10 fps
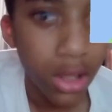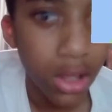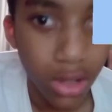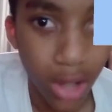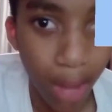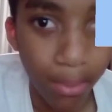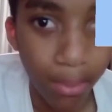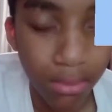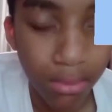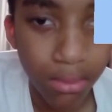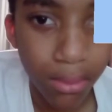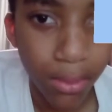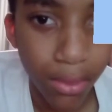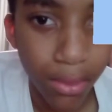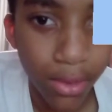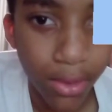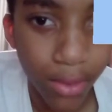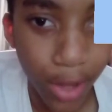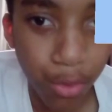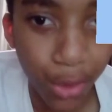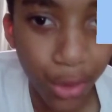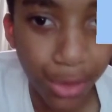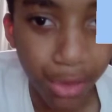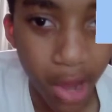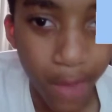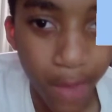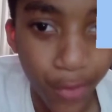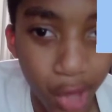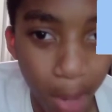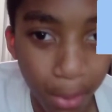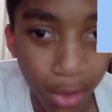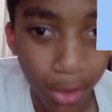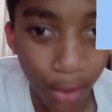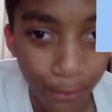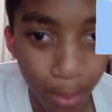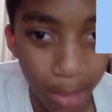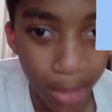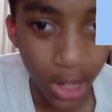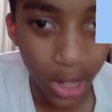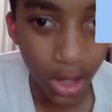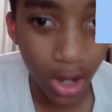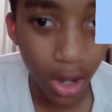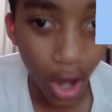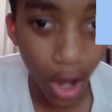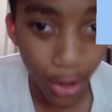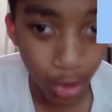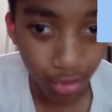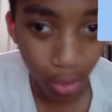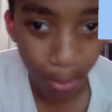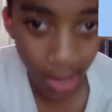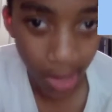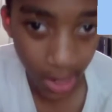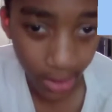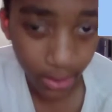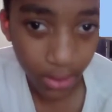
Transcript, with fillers: Yep. That's what saved the episode from being a neutral bad.